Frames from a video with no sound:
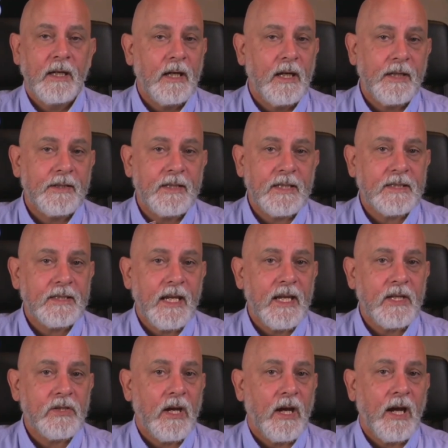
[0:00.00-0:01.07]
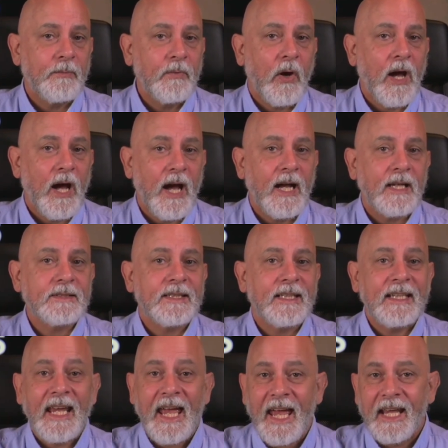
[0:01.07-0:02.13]
At this stage, I'm not
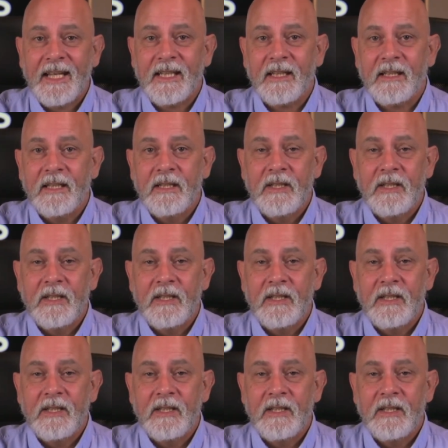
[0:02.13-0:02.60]
asking Anna